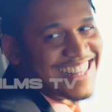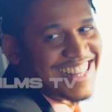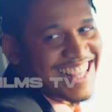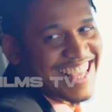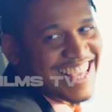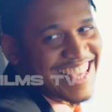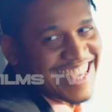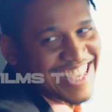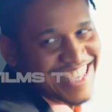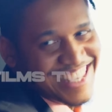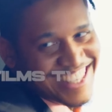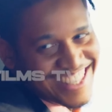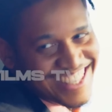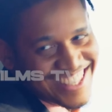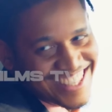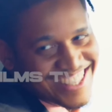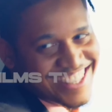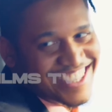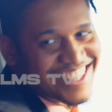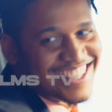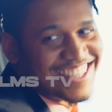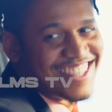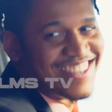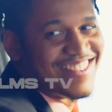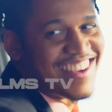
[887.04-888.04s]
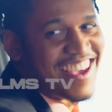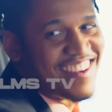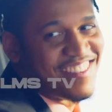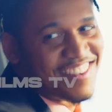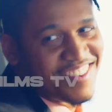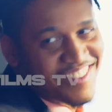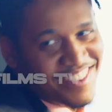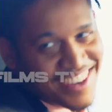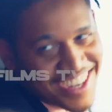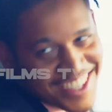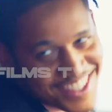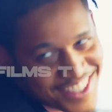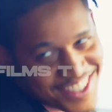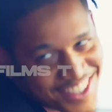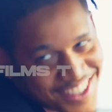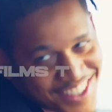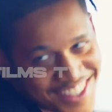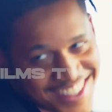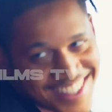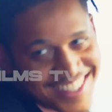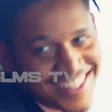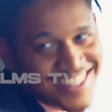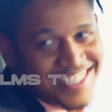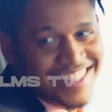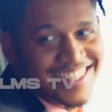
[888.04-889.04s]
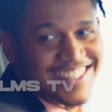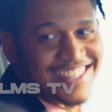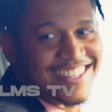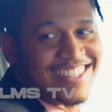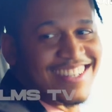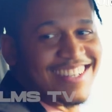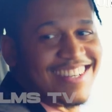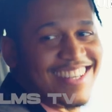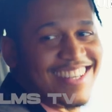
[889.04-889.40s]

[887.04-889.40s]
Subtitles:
Thank you, my favorite cousin.